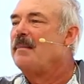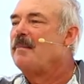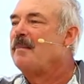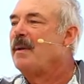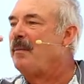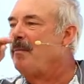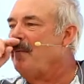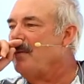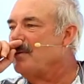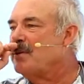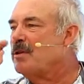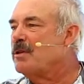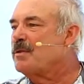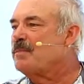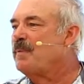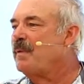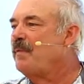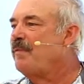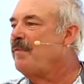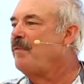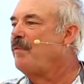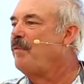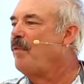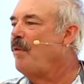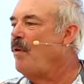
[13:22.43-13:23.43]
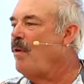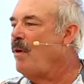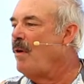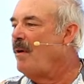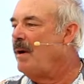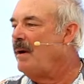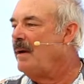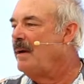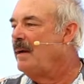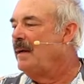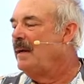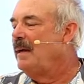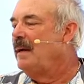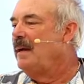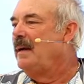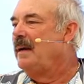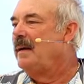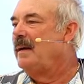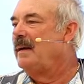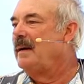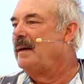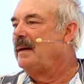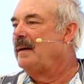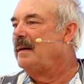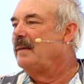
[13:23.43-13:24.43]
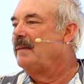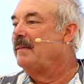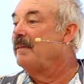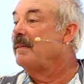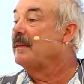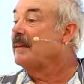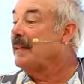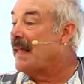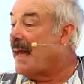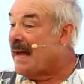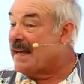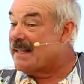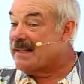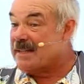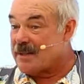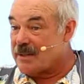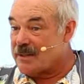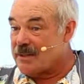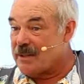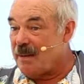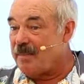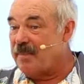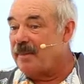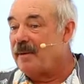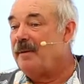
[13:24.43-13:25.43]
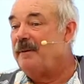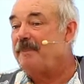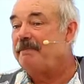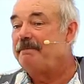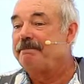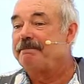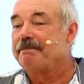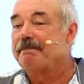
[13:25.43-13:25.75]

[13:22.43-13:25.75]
Remember just before uh, the Last Supper?